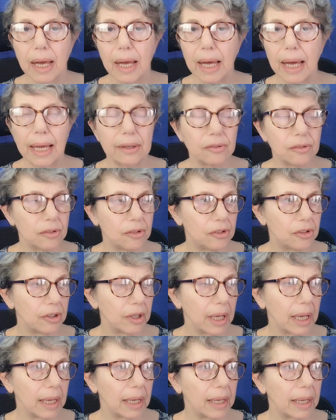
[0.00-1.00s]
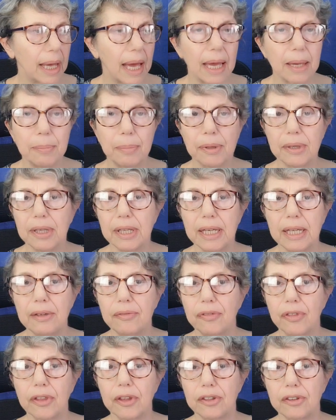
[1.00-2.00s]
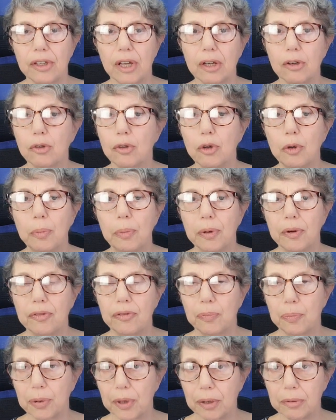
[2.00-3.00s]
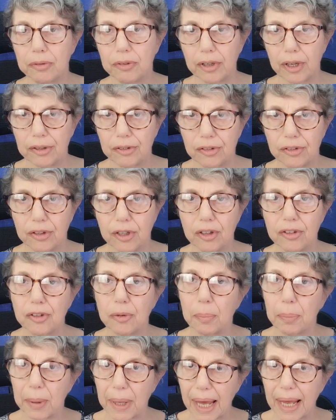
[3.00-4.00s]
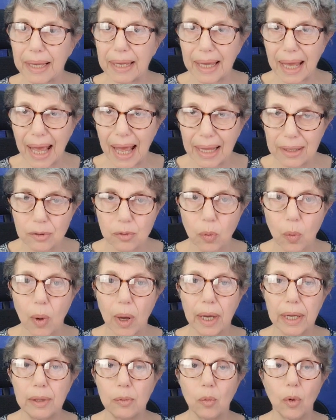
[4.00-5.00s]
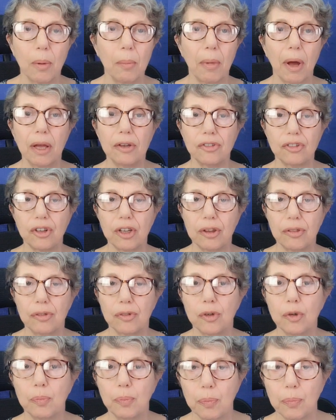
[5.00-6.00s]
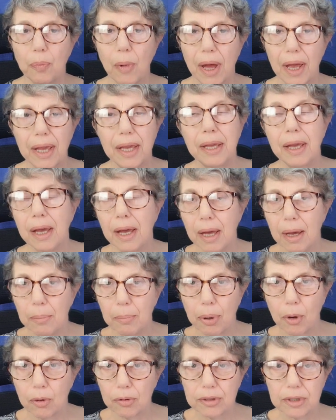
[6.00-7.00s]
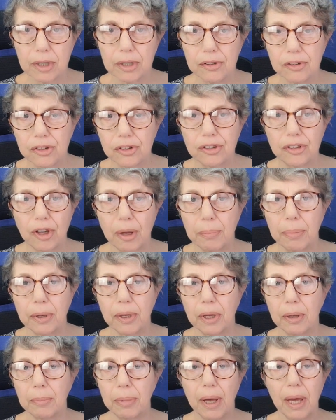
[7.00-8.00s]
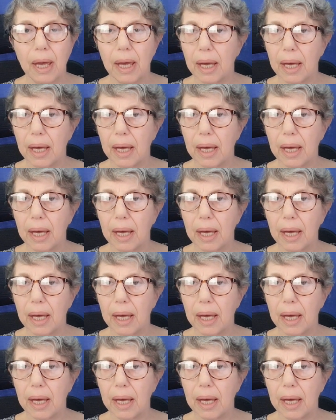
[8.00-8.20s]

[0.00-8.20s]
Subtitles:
And I believe that a group of protesters, black and white, were marching through a Portland suburb